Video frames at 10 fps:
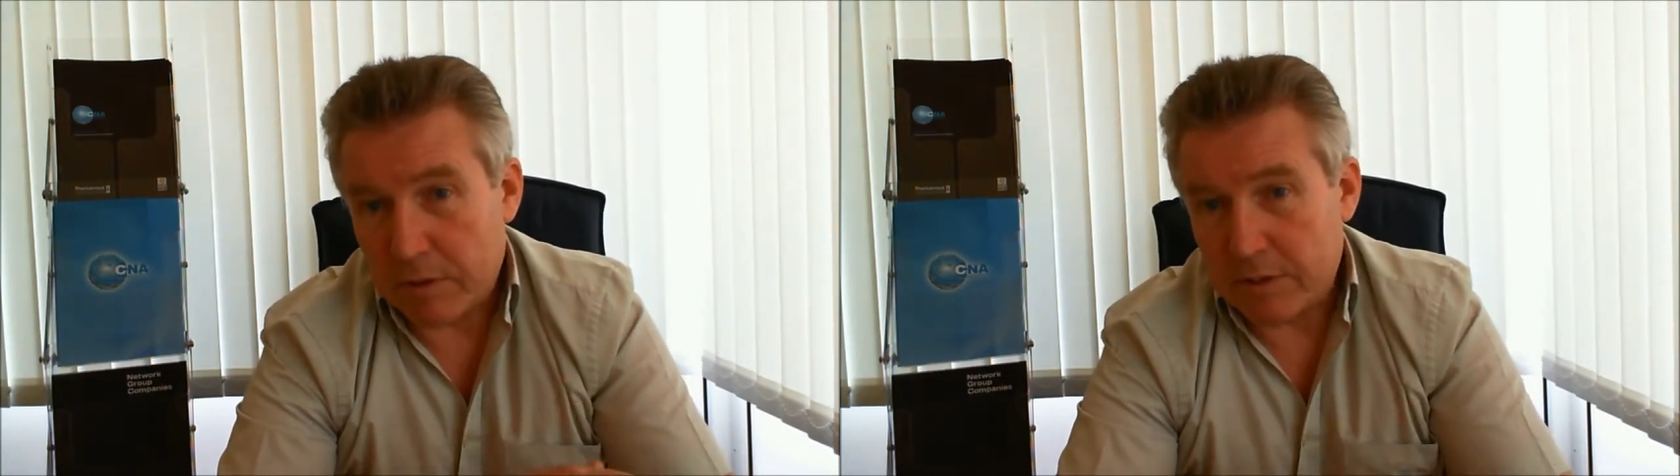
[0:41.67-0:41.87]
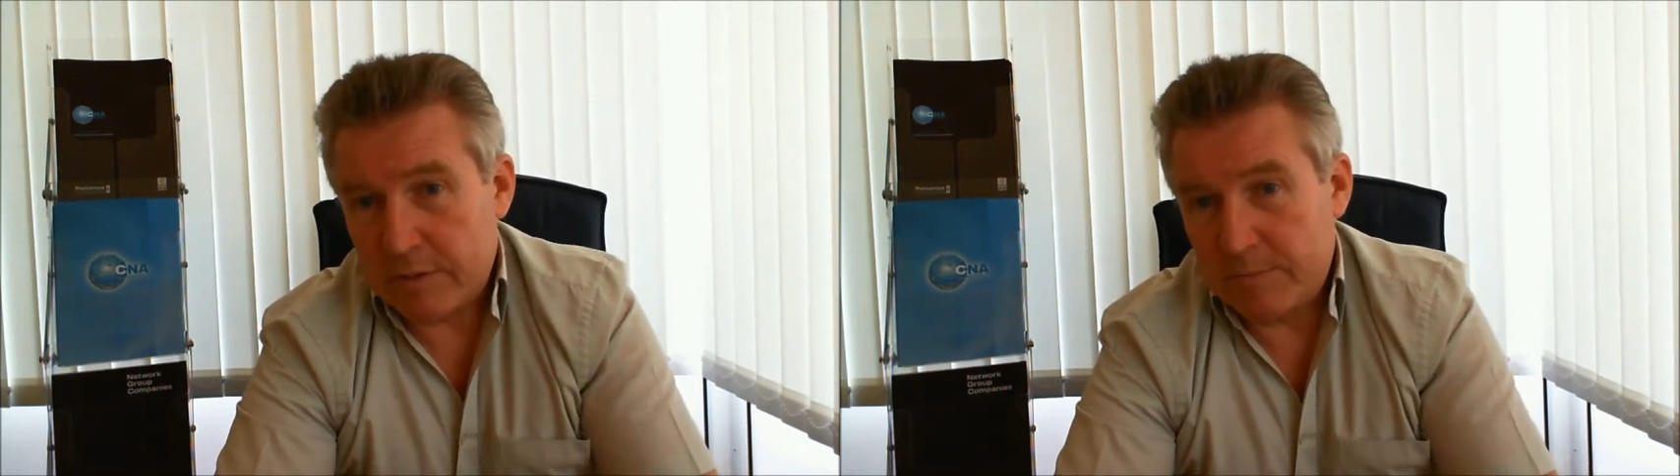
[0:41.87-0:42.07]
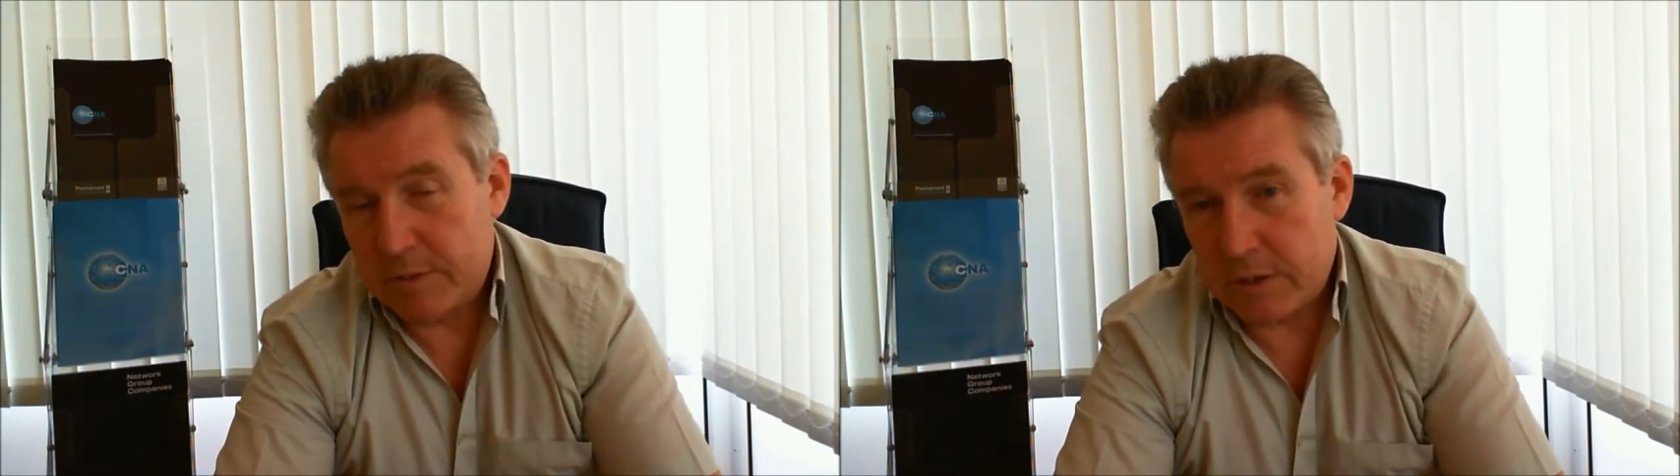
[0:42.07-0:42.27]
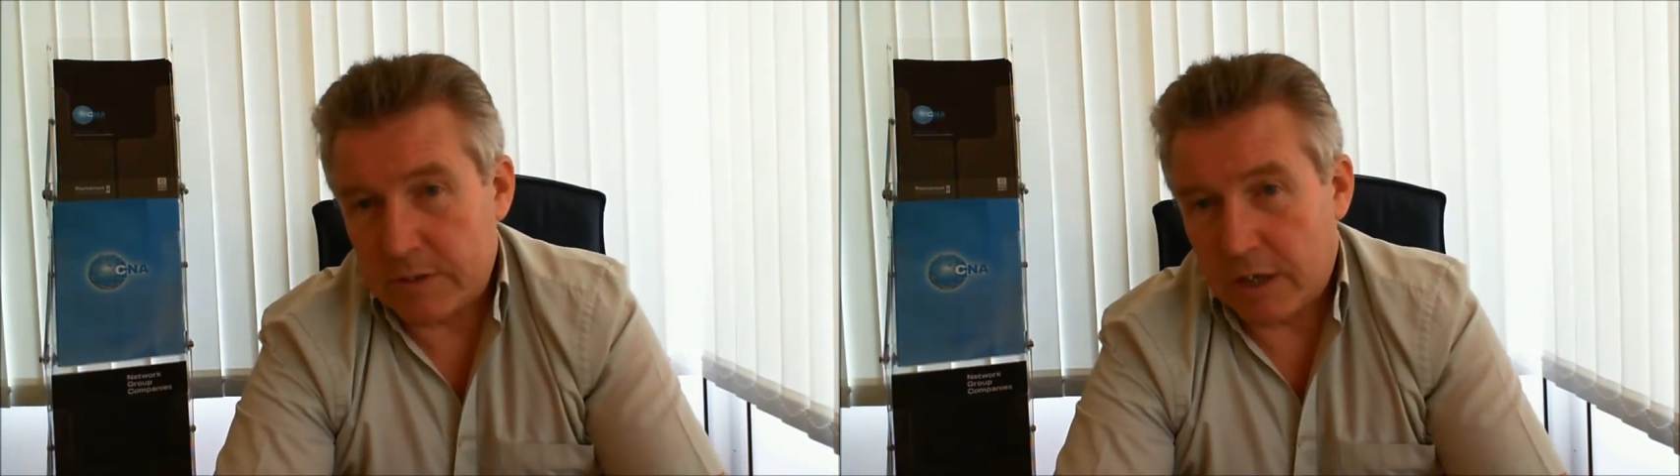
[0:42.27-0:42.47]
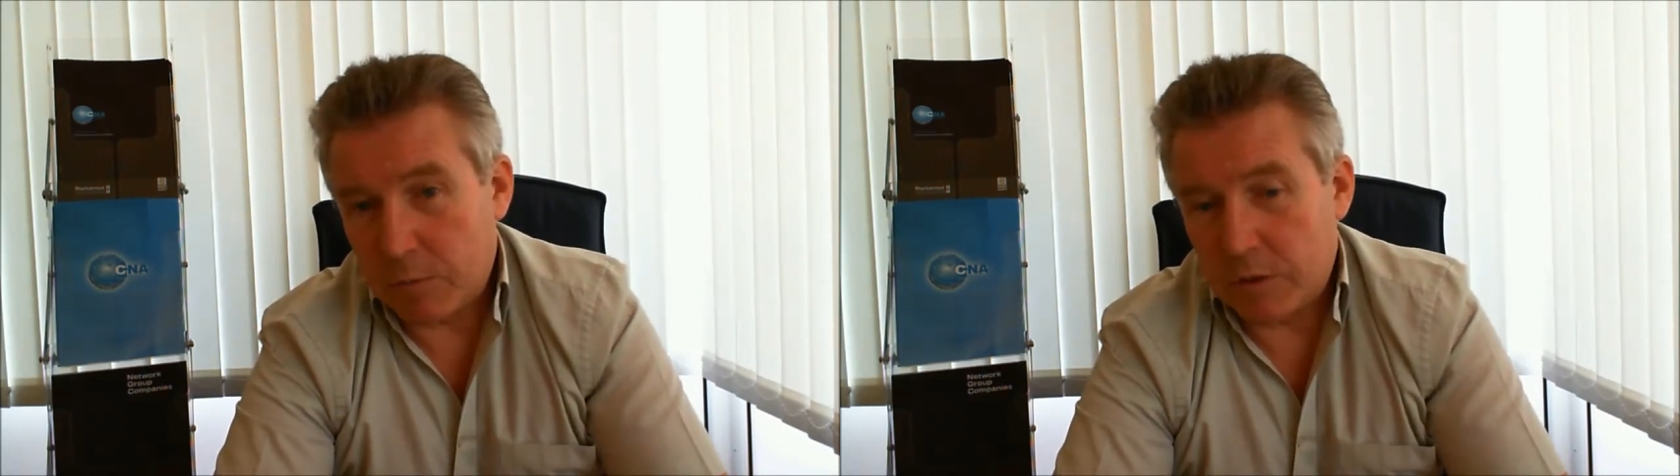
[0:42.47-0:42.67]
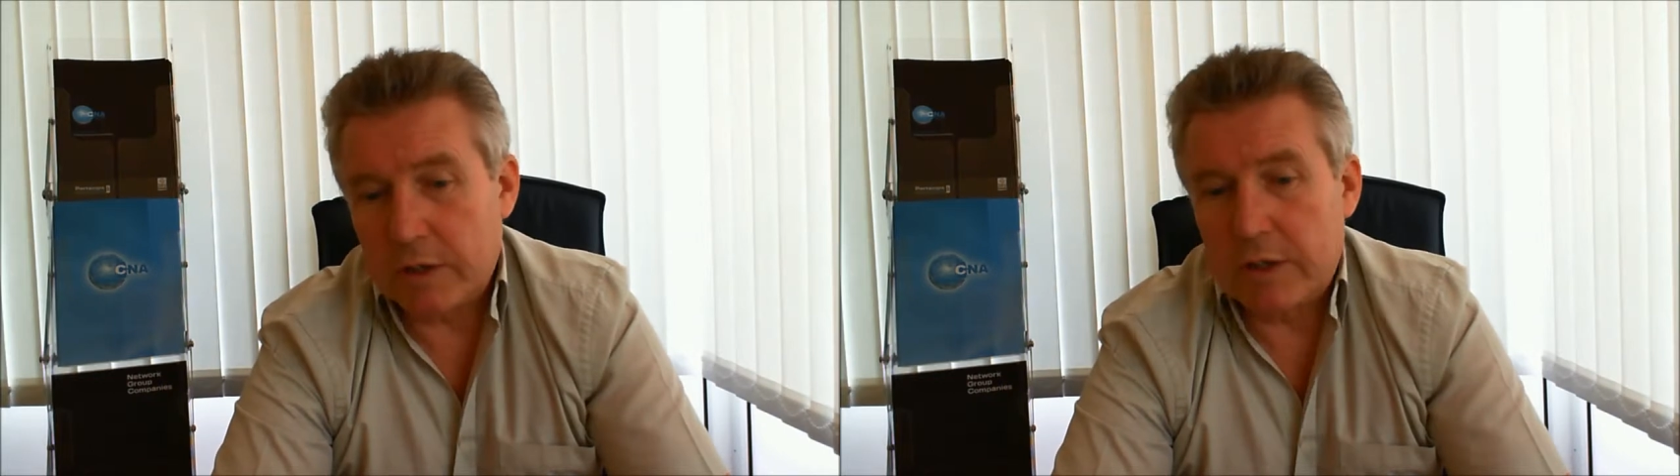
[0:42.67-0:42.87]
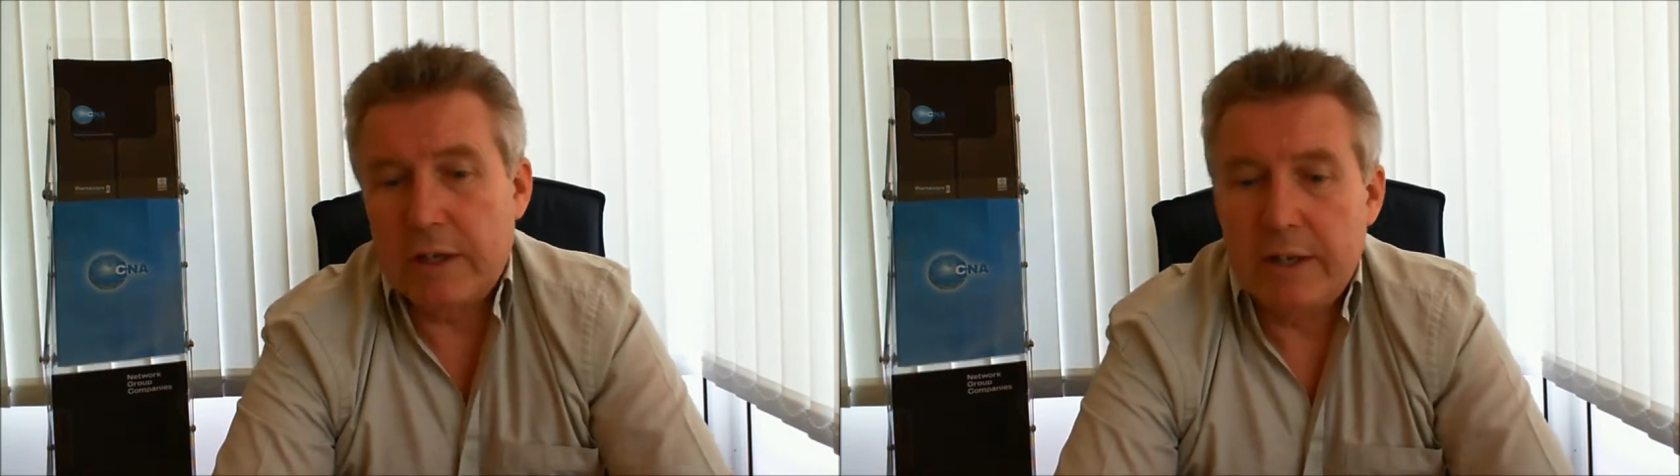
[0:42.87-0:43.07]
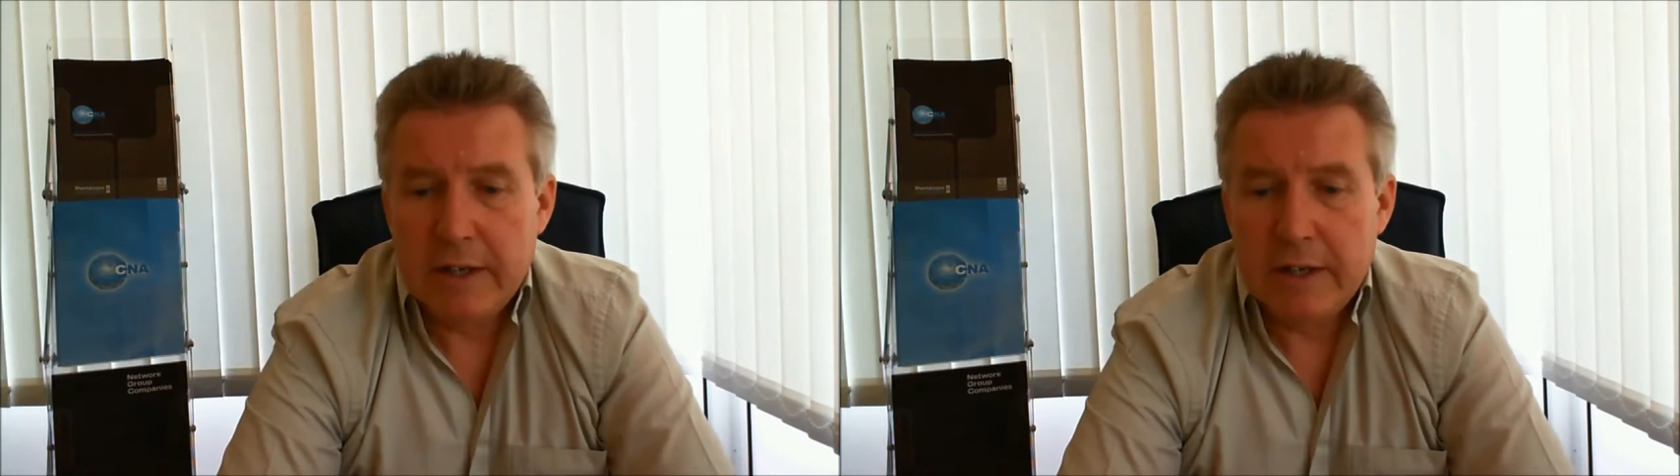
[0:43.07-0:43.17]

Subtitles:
plus type work,